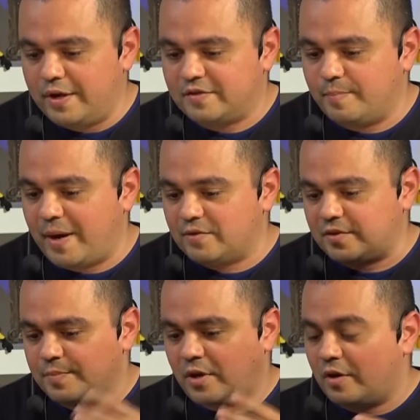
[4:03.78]
it's about
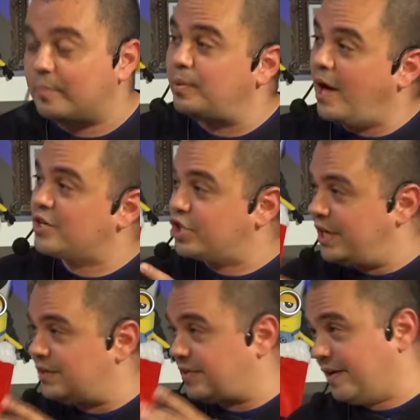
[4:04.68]
something called
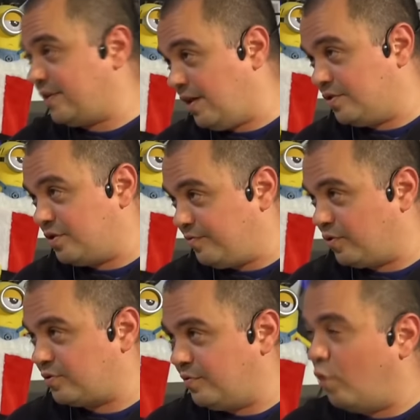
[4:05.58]
blockchain technology,
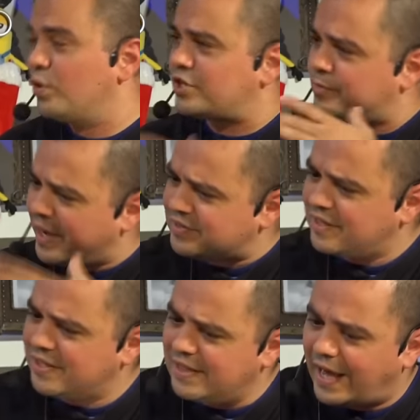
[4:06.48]
first of all, which okay. is
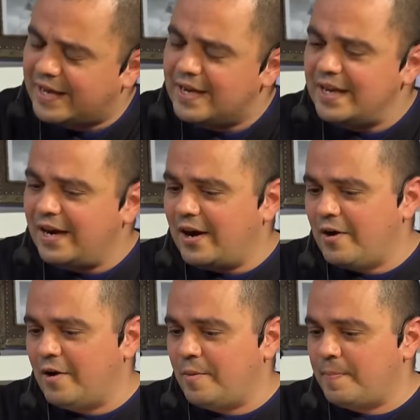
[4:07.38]
basically like
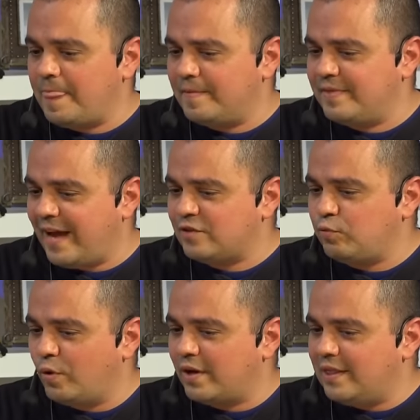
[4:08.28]
um, that's
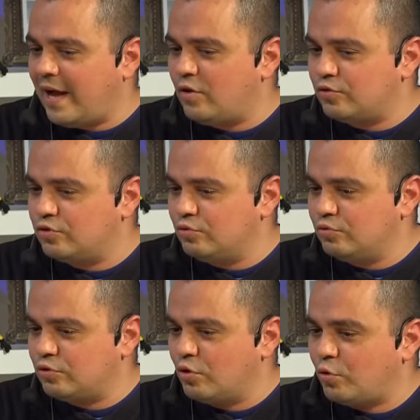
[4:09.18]
what allows you
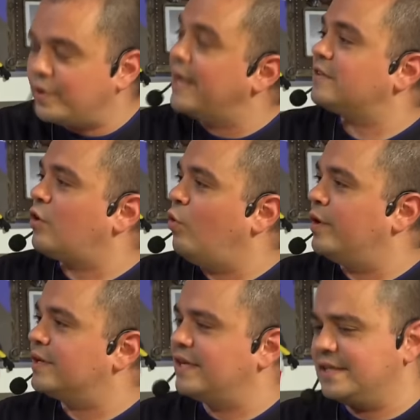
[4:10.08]
to create the
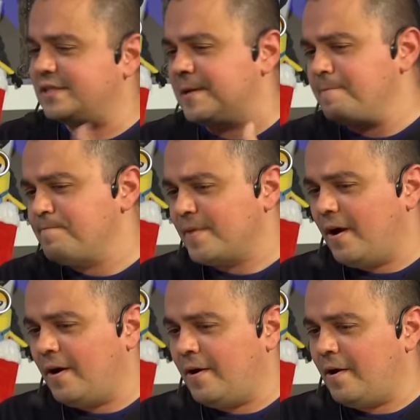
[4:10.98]
coin because.
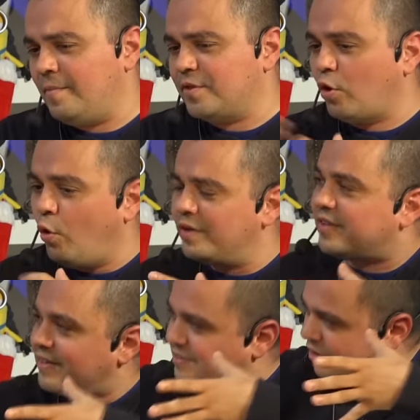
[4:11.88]
Um, the coins
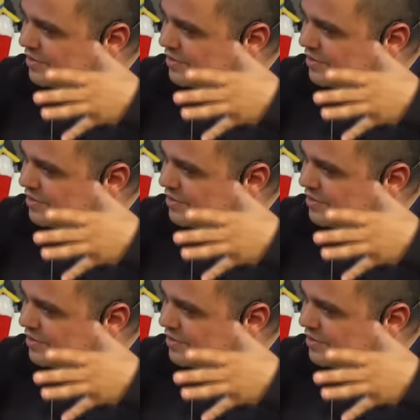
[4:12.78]
are, are